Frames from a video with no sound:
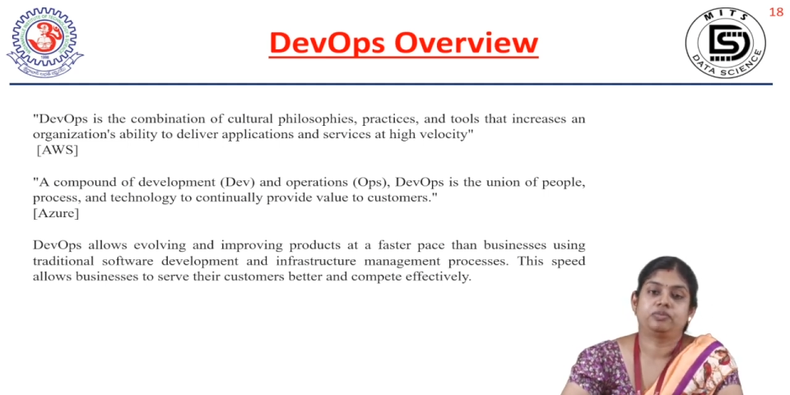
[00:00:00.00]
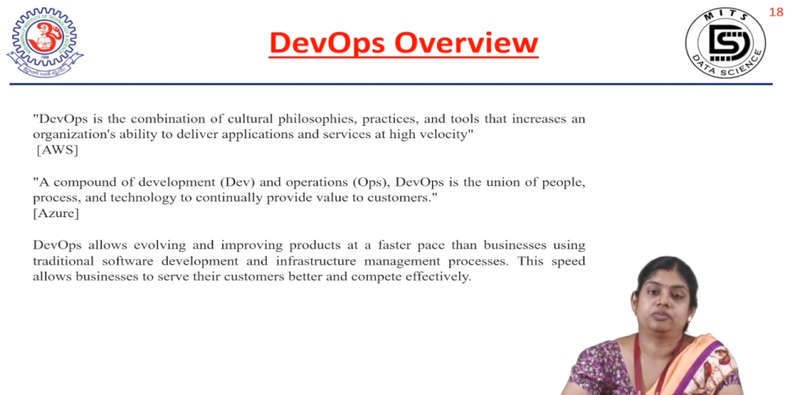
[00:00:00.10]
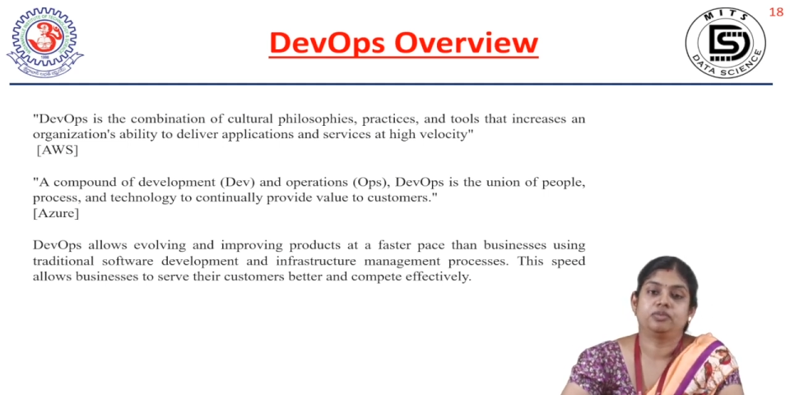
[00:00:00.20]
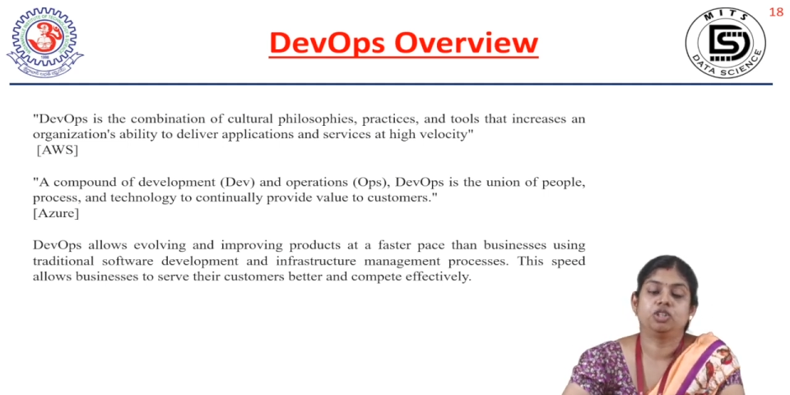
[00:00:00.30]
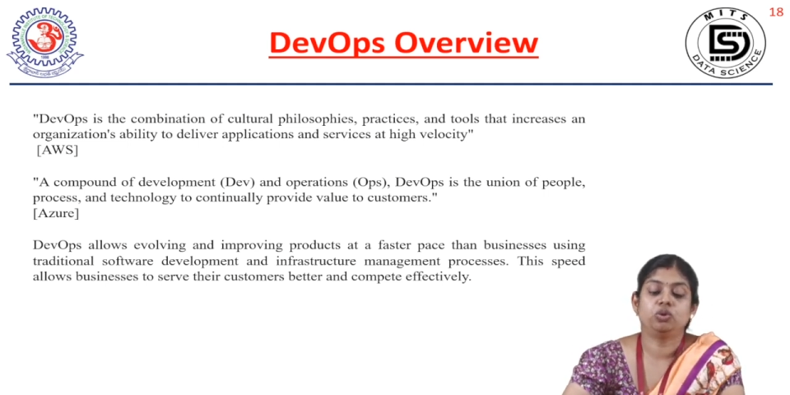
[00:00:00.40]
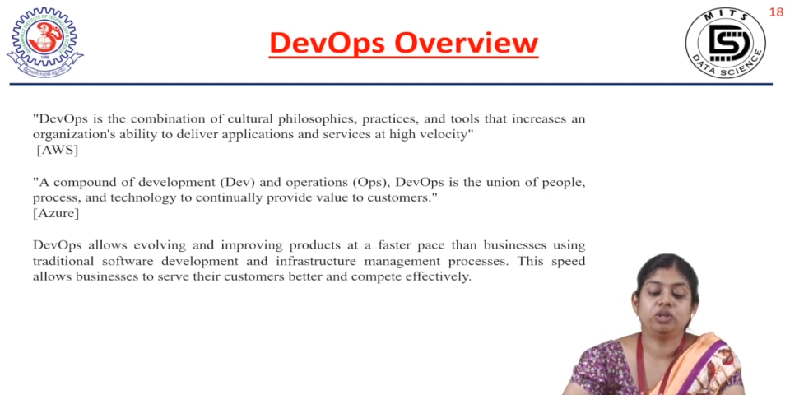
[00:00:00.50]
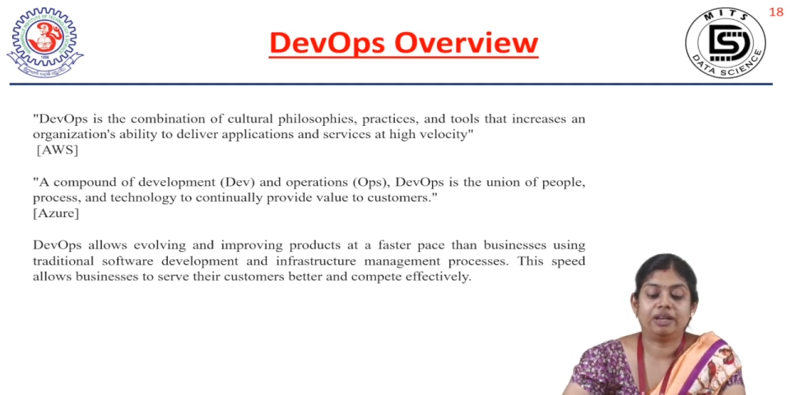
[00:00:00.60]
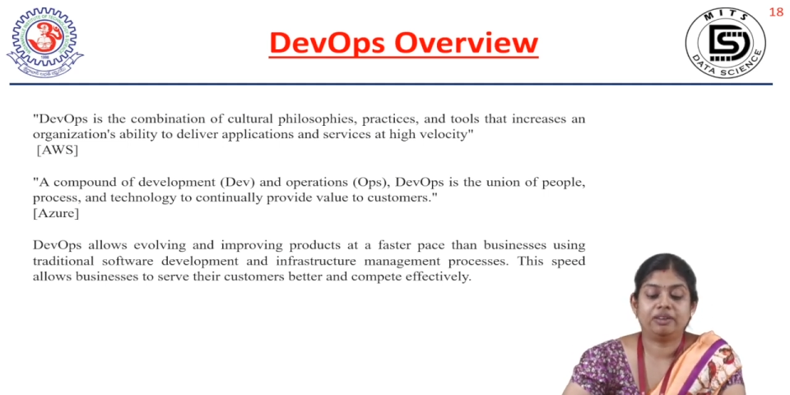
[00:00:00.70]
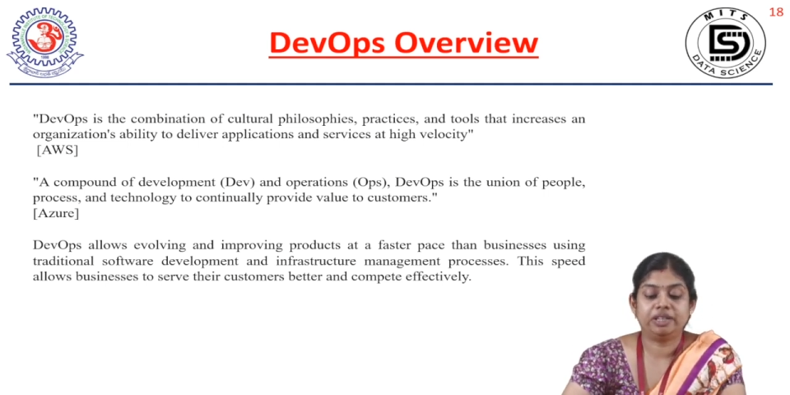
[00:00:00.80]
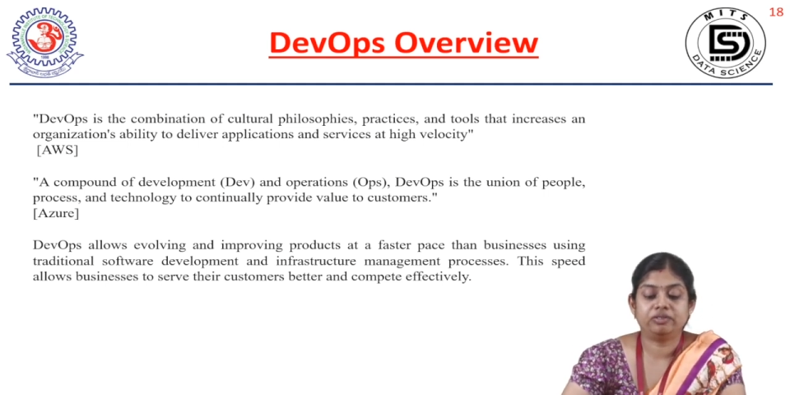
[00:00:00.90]
to
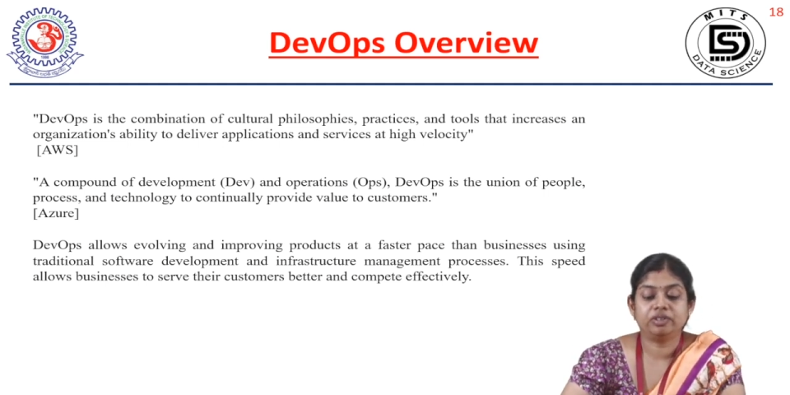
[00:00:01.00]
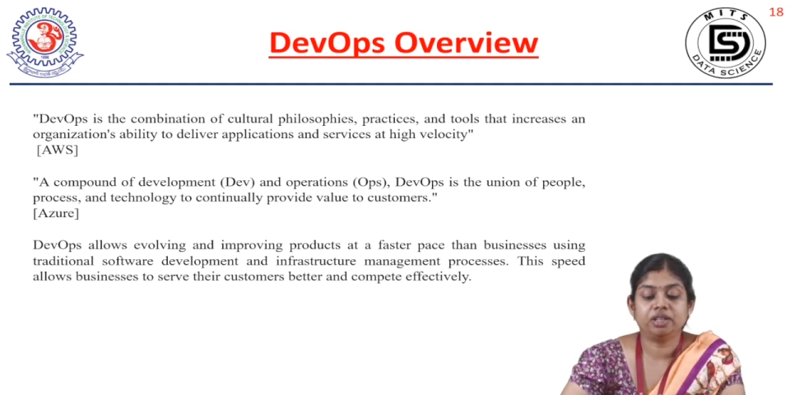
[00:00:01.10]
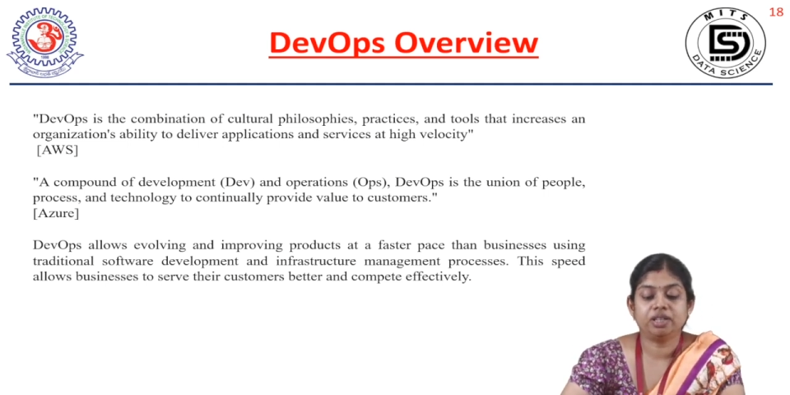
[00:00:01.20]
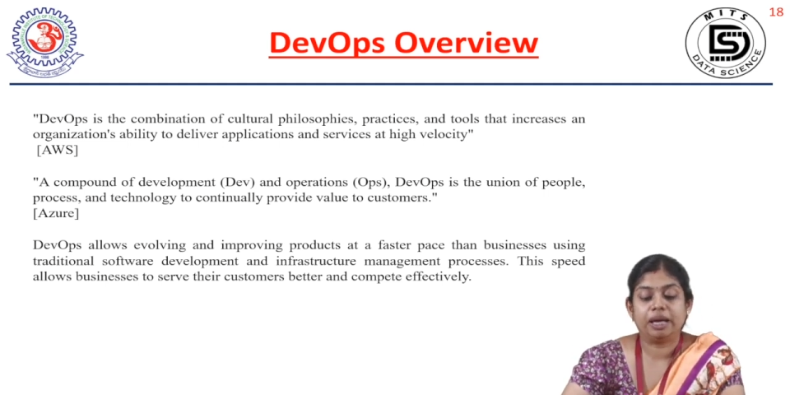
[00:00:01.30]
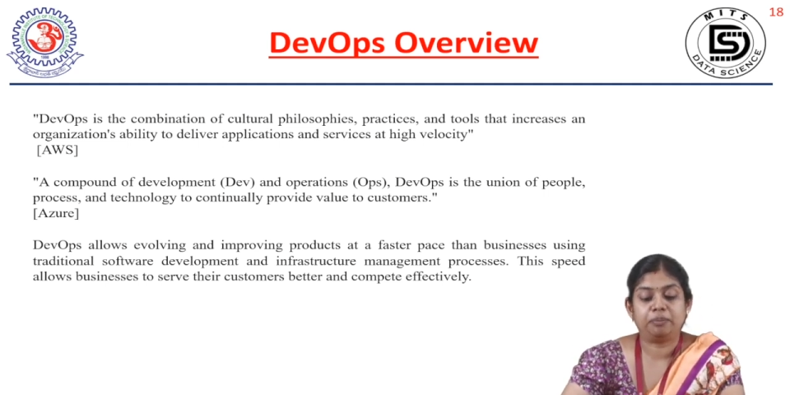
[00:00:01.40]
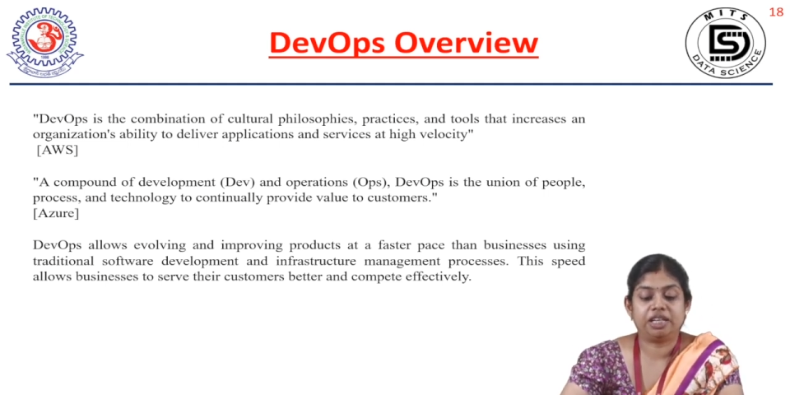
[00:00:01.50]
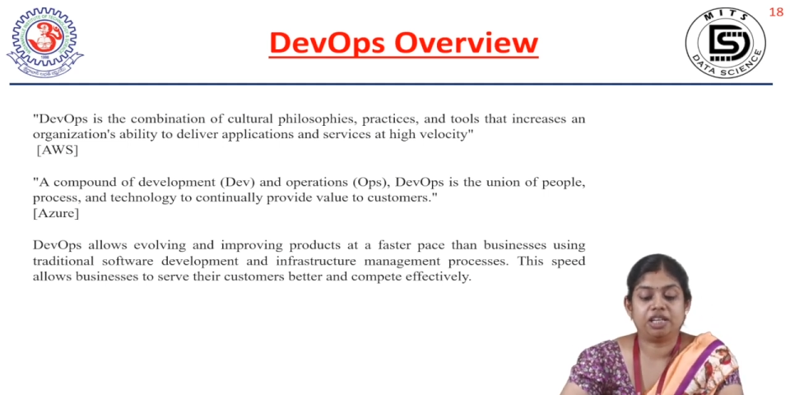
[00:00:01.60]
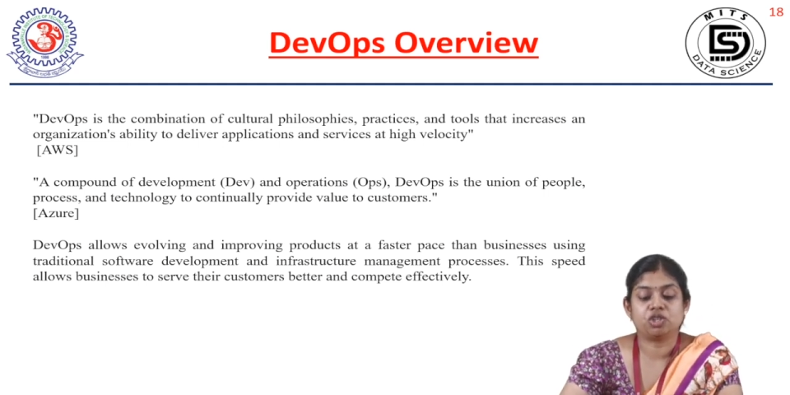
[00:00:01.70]
deliver application.